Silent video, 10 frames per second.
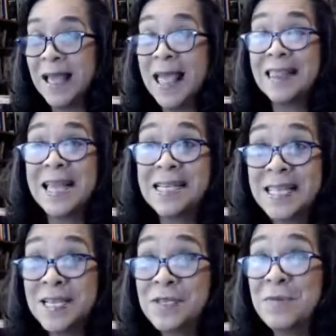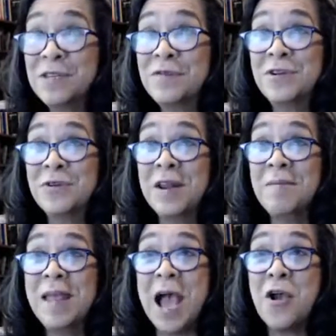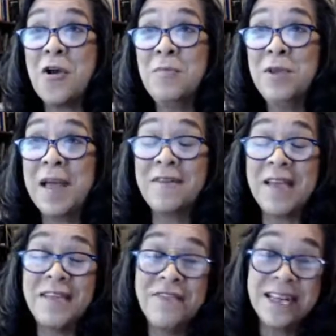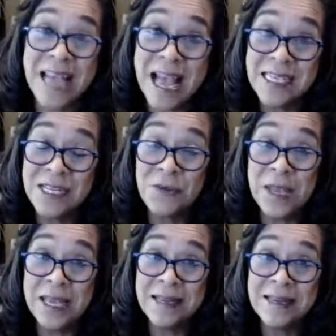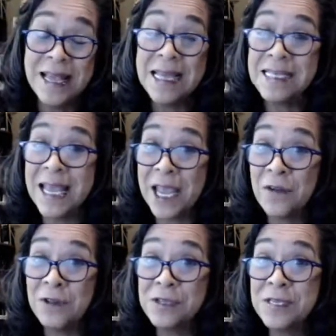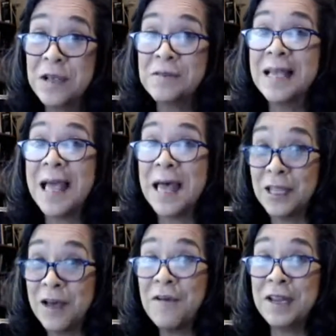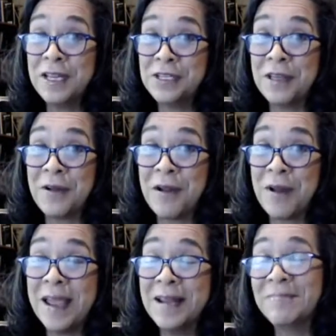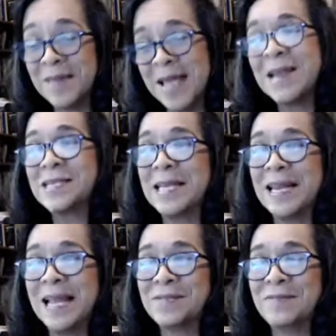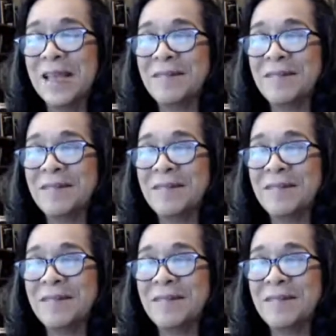Thanks, guys, so much for joining me. I hope you have a fantastic weekend. Take care of yourselves. Love on each other. All right. And I'll see you next week.